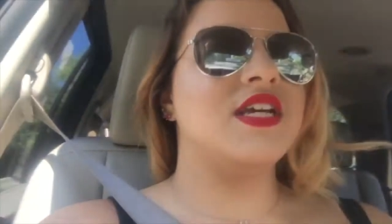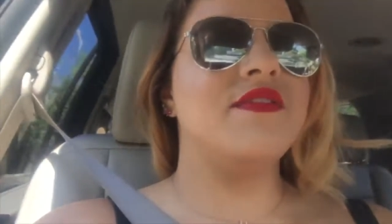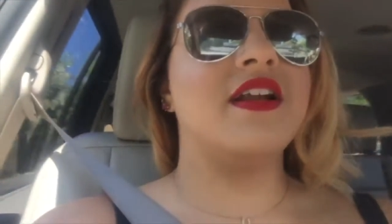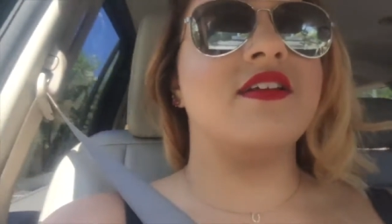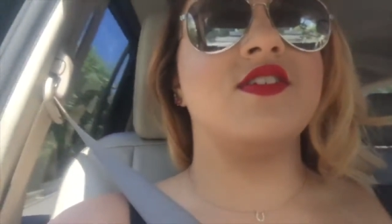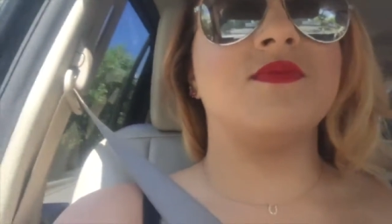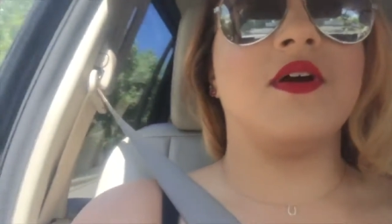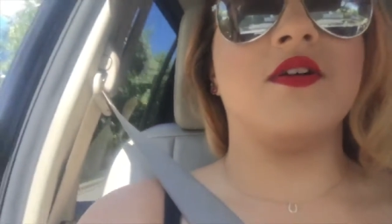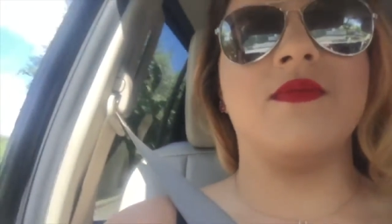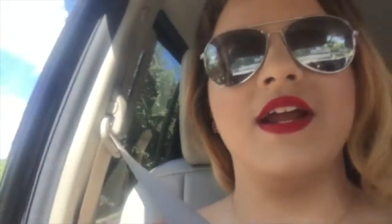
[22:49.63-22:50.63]
David and I used to
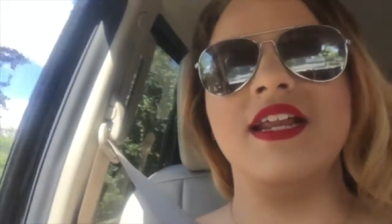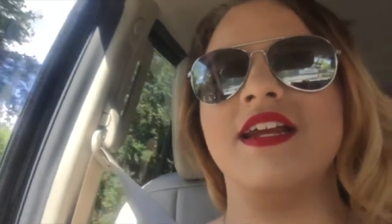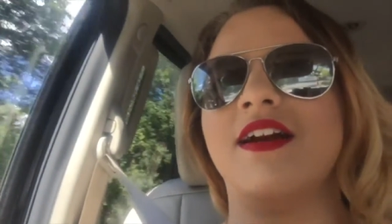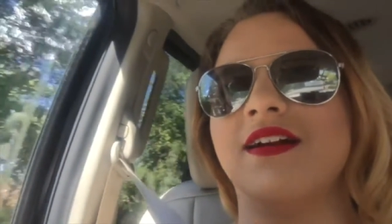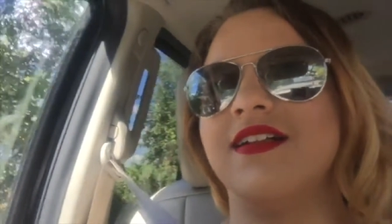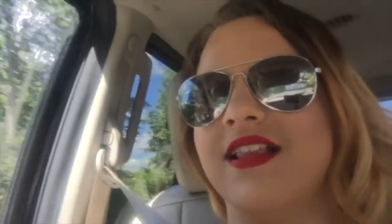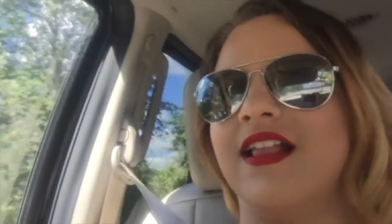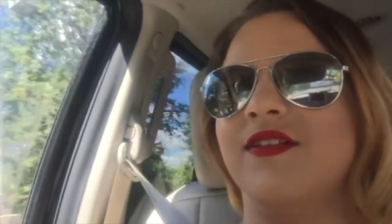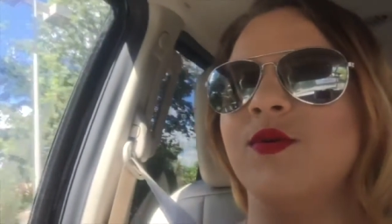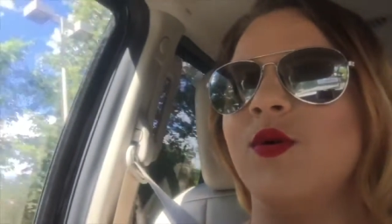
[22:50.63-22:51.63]
park right here in
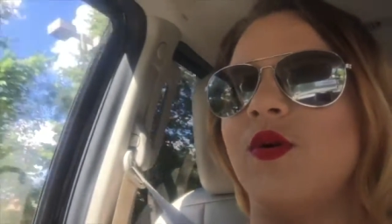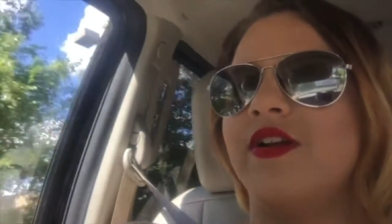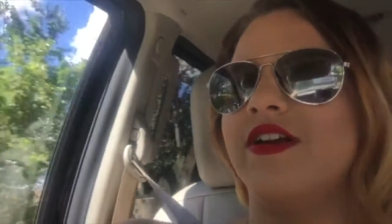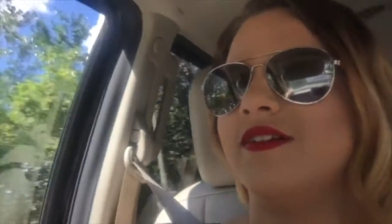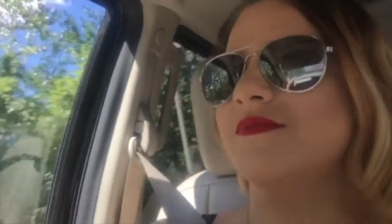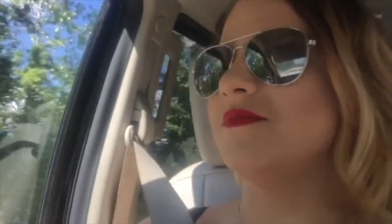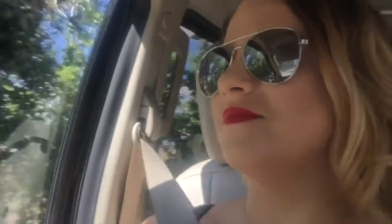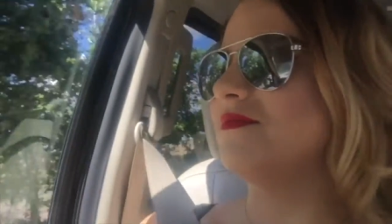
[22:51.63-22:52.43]
that little corner. Yeah.